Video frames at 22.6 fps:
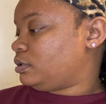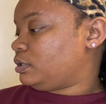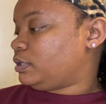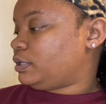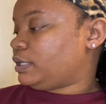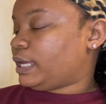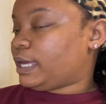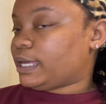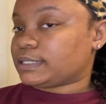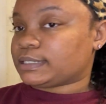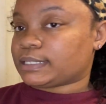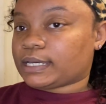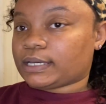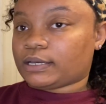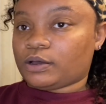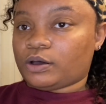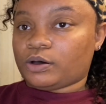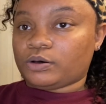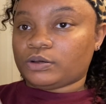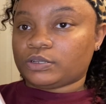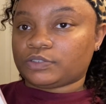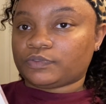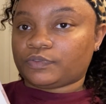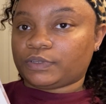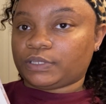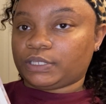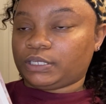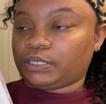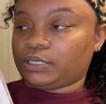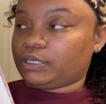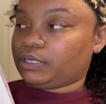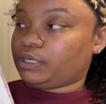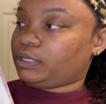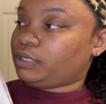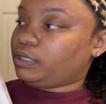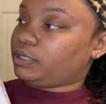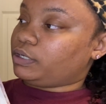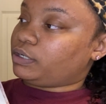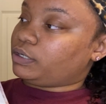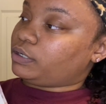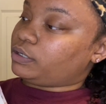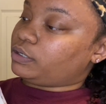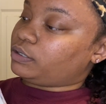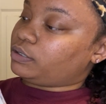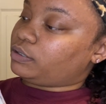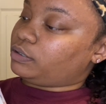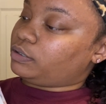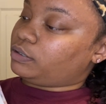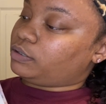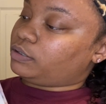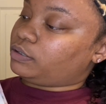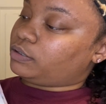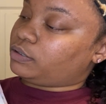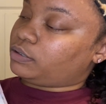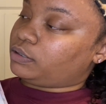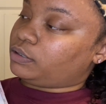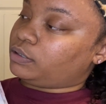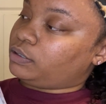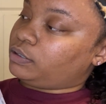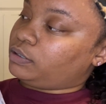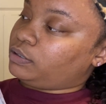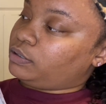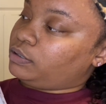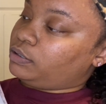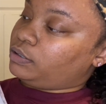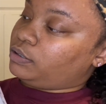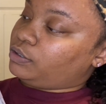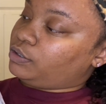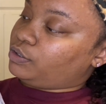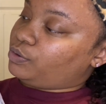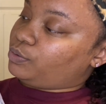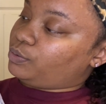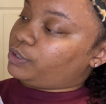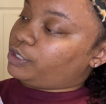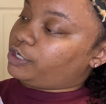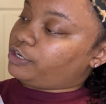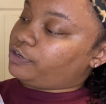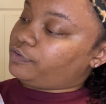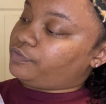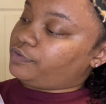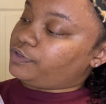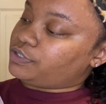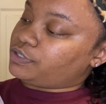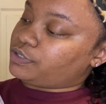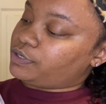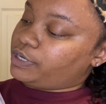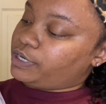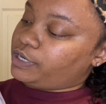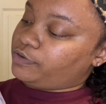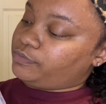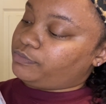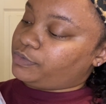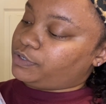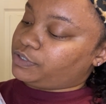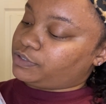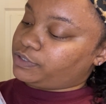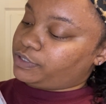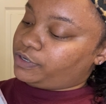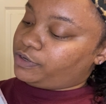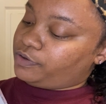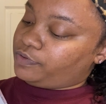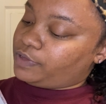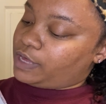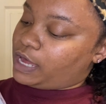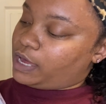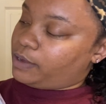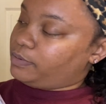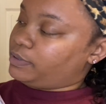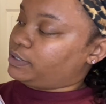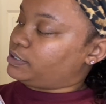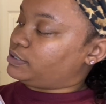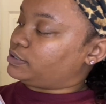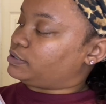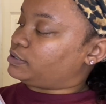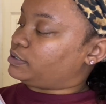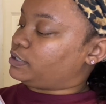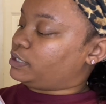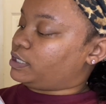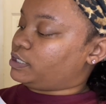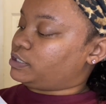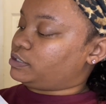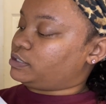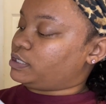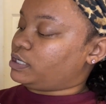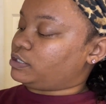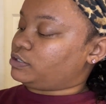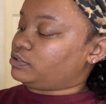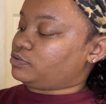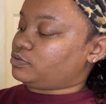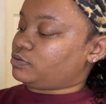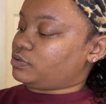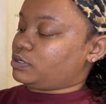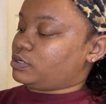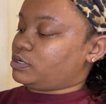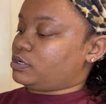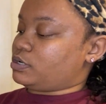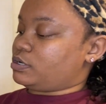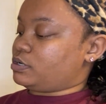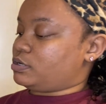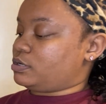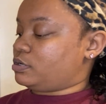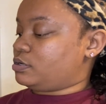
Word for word: it has like goals for the year here career, physical health, mental health, hobbies, etc.